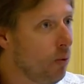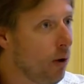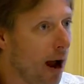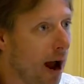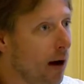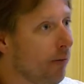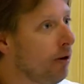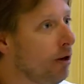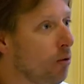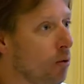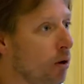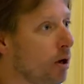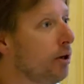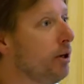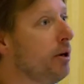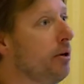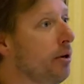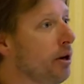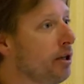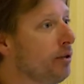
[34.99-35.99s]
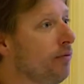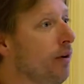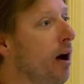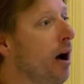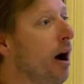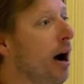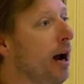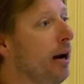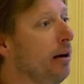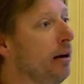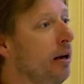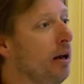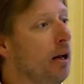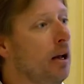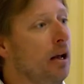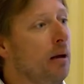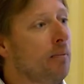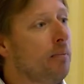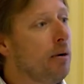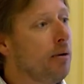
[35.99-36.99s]
However you want to do it, it's fine,
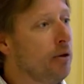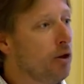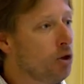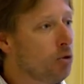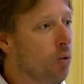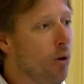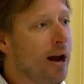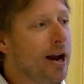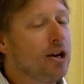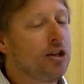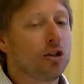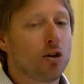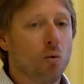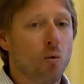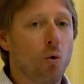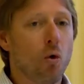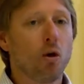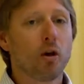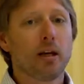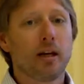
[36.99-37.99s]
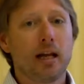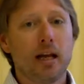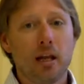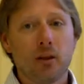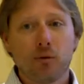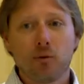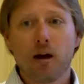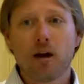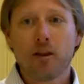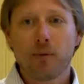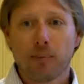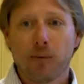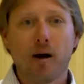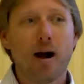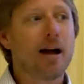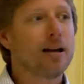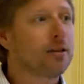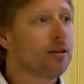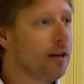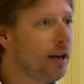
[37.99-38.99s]
but there's ways to work it in throughout the
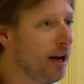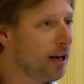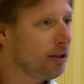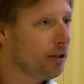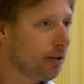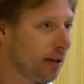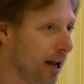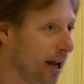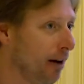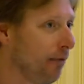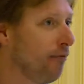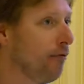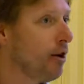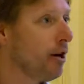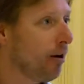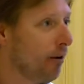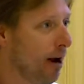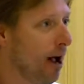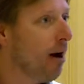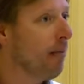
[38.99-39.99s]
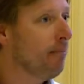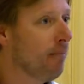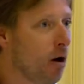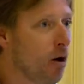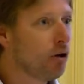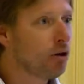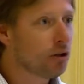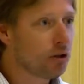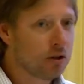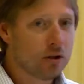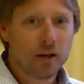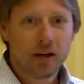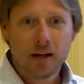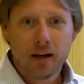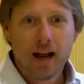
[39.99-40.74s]
process to kind of figure out most